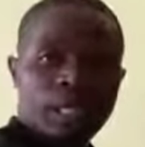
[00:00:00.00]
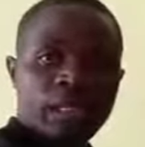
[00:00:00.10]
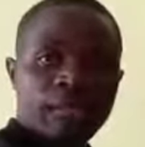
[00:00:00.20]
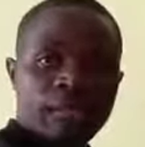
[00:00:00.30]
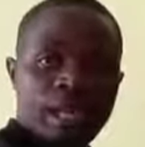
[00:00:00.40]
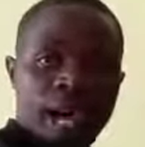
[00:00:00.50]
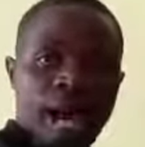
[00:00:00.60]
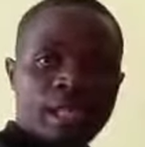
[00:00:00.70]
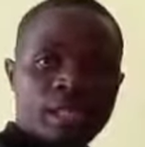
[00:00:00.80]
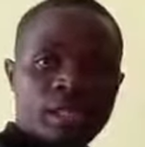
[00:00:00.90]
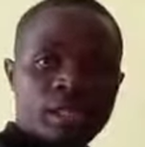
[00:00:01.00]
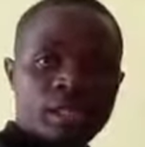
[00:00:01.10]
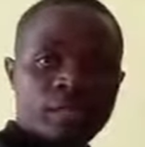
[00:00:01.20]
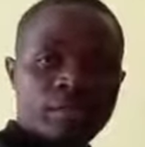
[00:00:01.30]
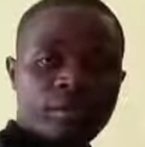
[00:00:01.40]
If we are
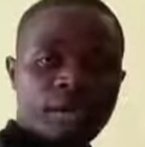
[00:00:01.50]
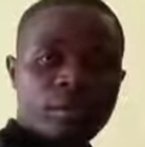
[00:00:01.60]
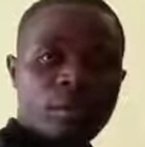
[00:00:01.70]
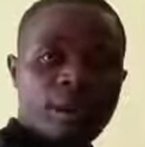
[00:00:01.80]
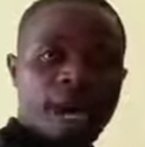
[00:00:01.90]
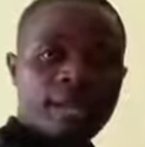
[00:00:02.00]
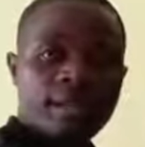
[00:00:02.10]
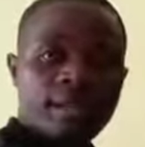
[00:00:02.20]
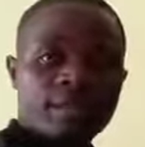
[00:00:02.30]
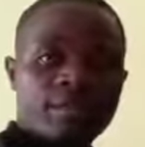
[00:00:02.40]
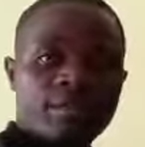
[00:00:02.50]
to add these